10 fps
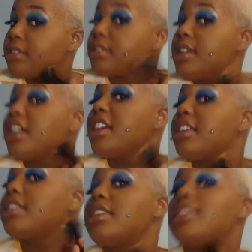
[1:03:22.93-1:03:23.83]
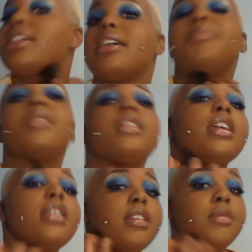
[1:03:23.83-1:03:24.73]
Then I did not put
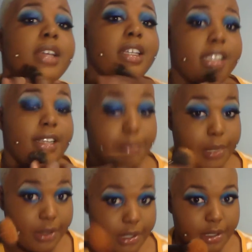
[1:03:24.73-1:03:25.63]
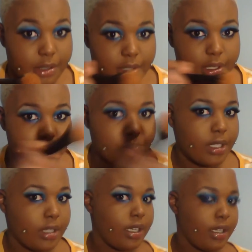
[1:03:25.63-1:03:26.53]
that near my cheek piercings. That's
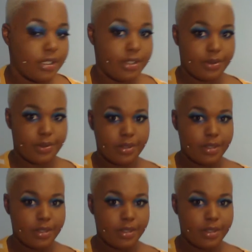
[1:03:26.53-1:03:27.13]
one thing too.